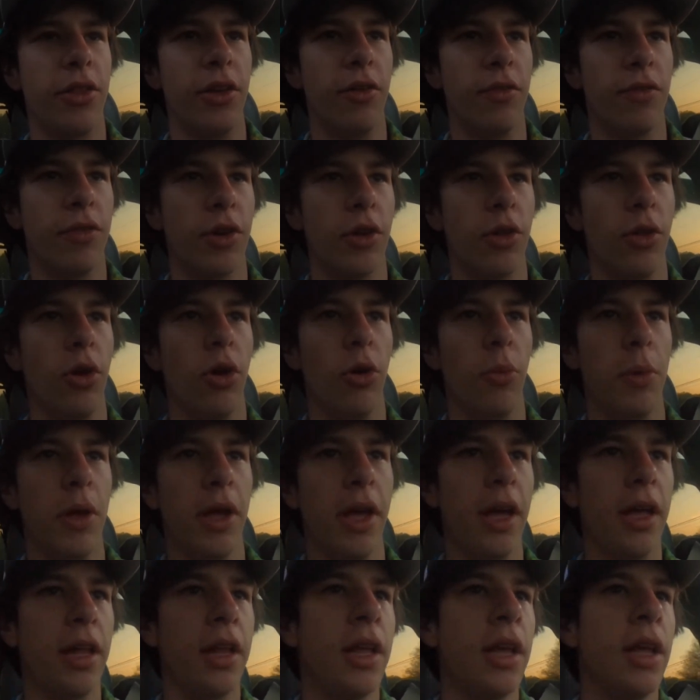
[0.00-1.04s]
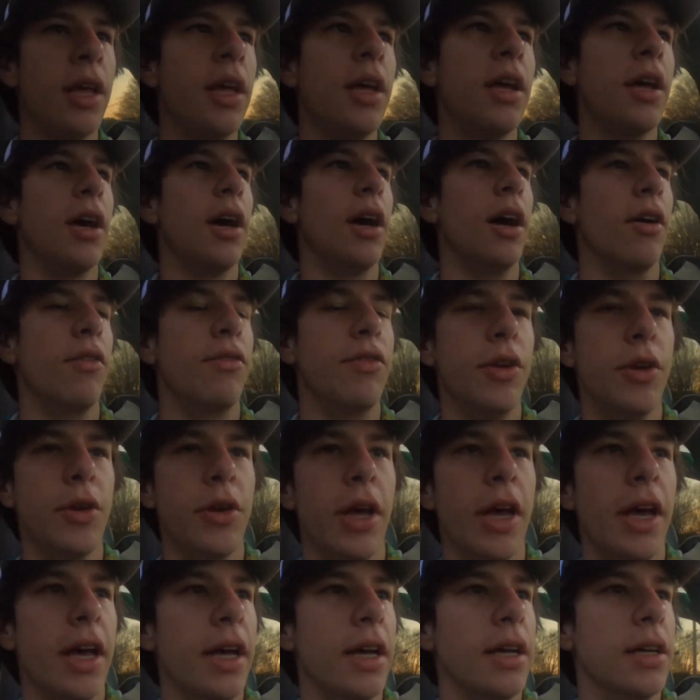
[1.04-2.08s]
with them for a little bit, uh, a few
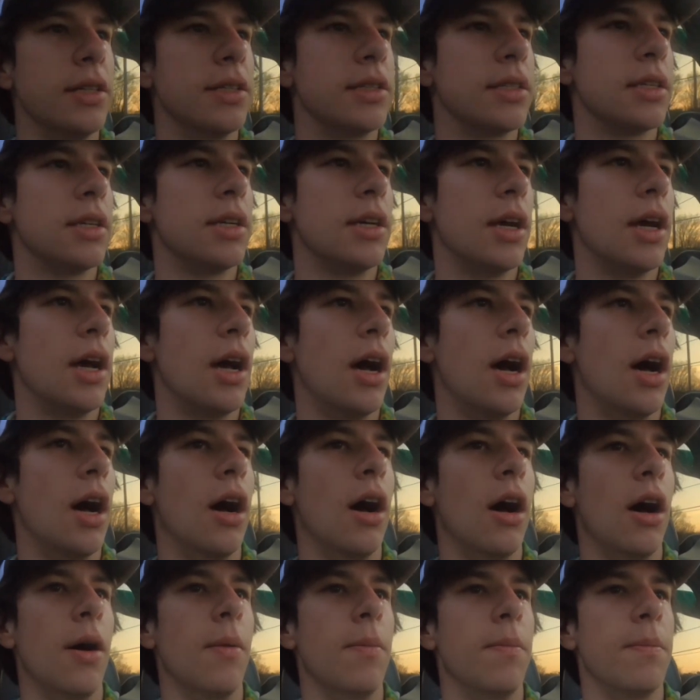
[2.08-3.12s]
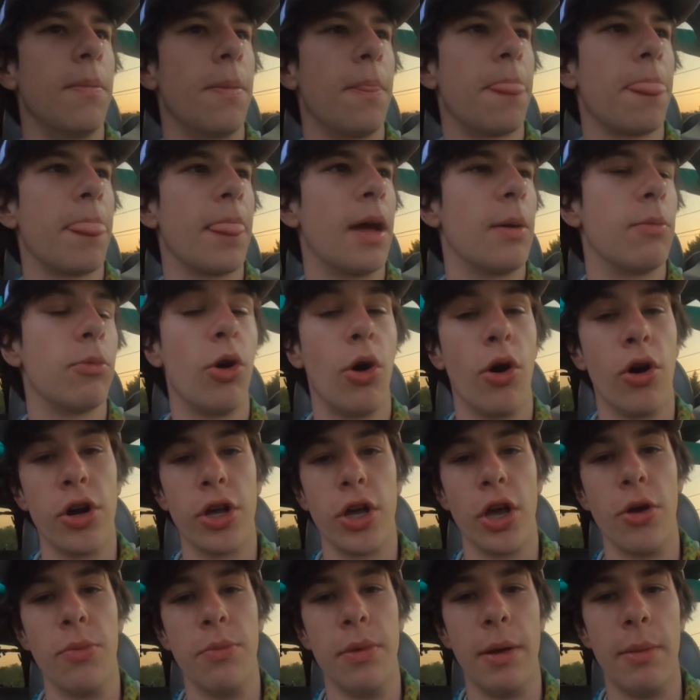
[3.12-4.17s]
days. Um, I'm going to
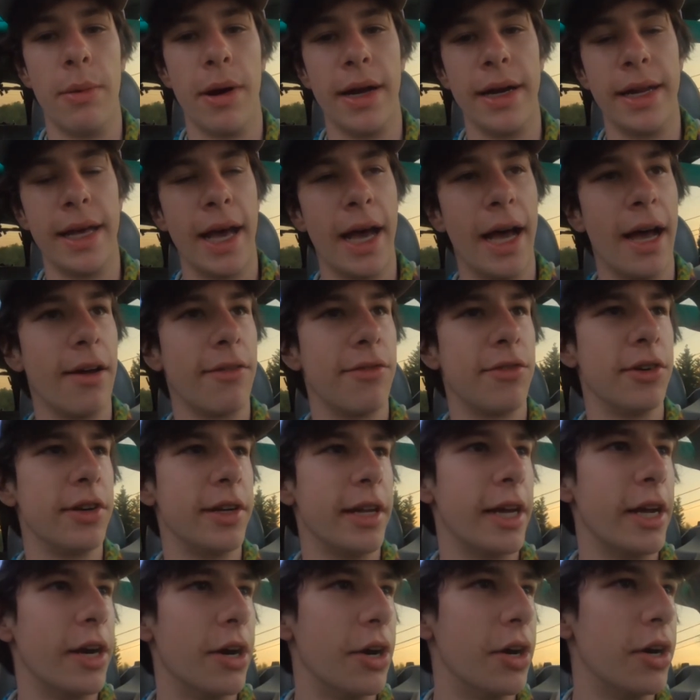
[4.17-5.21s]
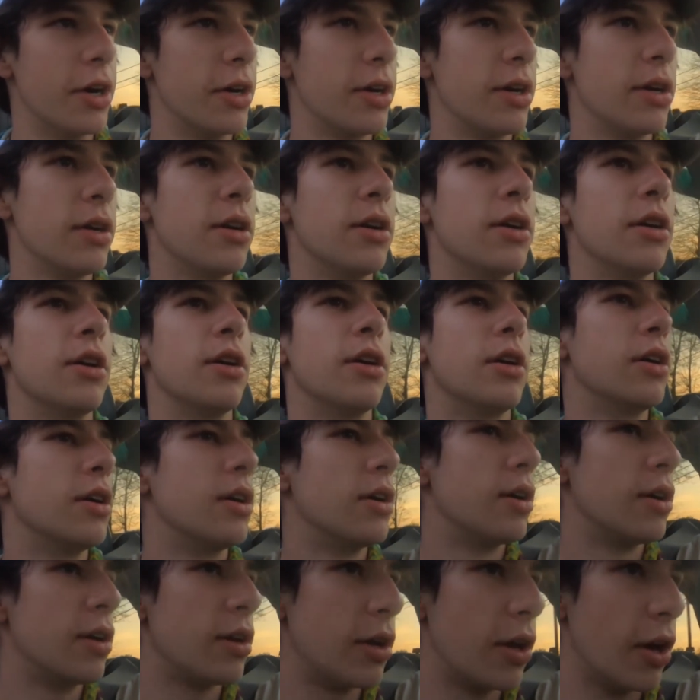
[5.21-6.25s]
go meet my dad for dinner.
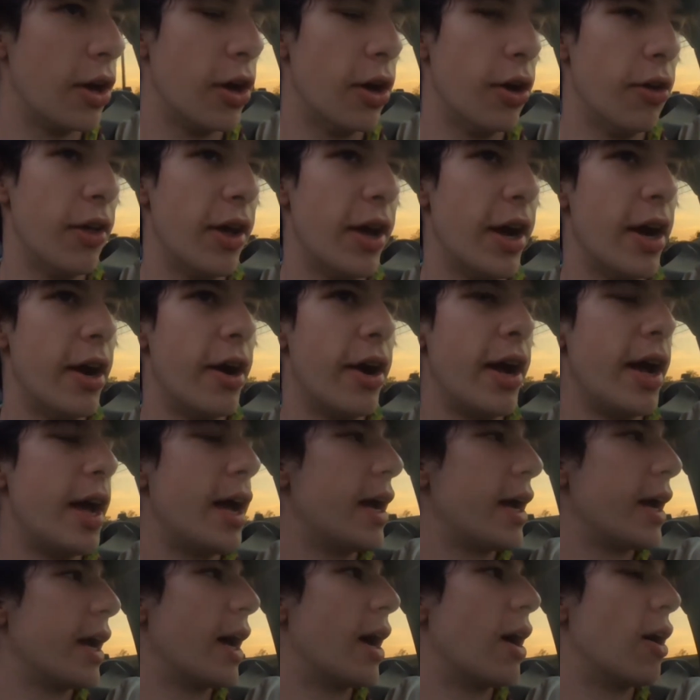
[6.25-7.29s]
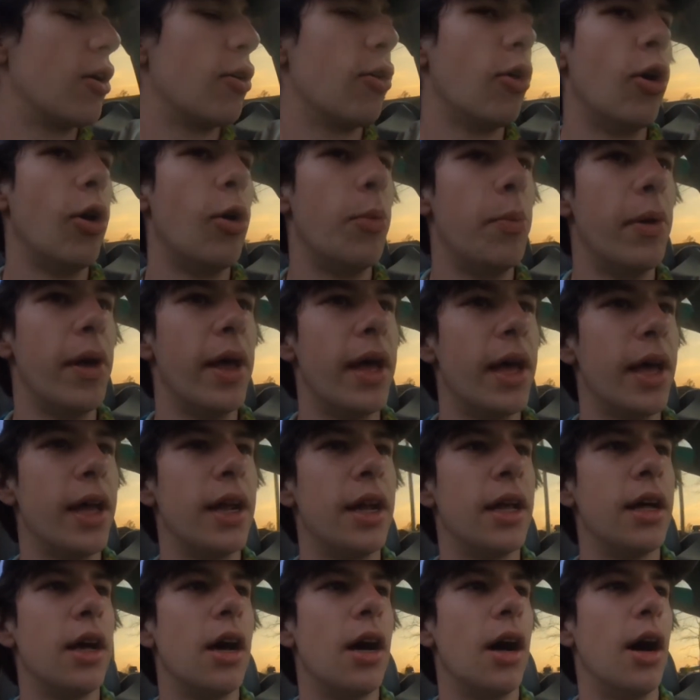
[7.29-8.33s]
Go there, hang out a little bit.
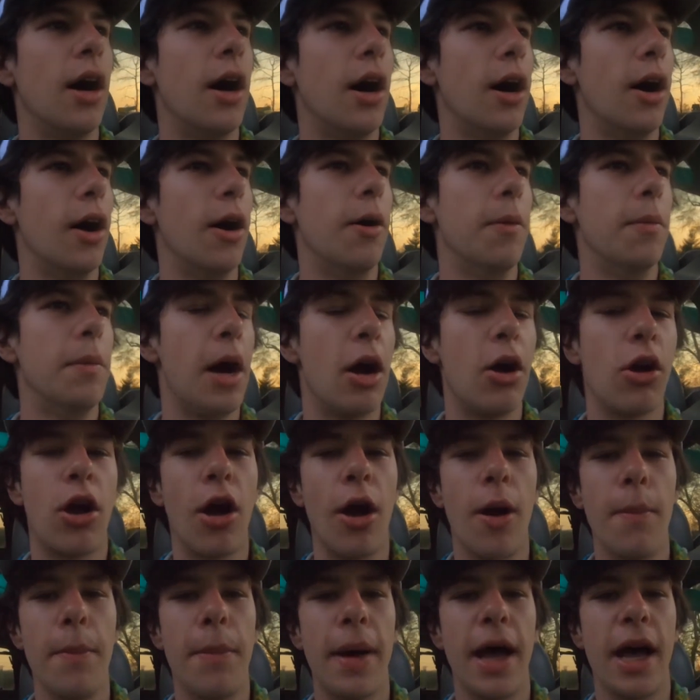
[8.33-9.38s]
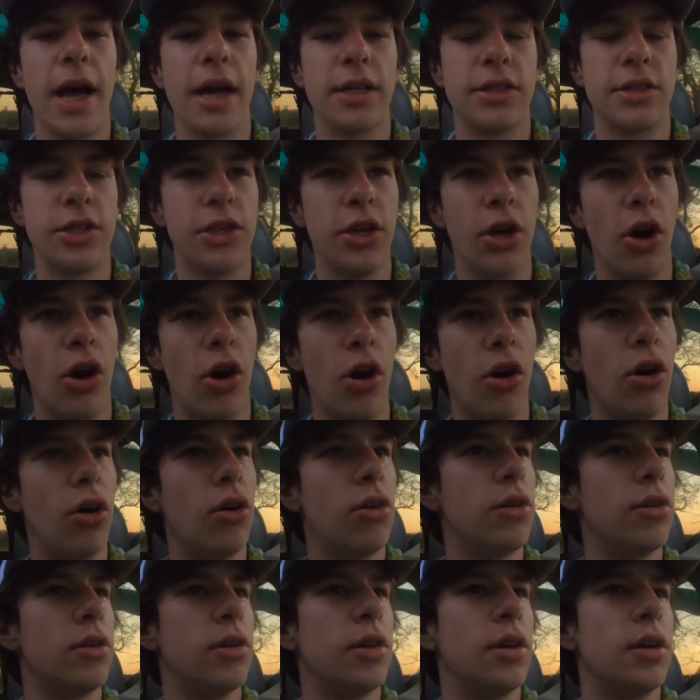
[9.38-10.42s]
Um, I'll come back to y'all